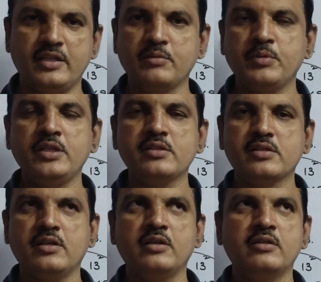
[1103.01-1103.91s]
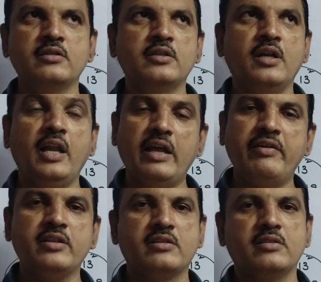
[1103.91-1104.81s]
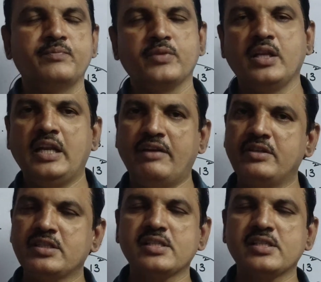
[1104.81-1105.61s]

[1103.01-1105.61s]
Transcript: that means 11th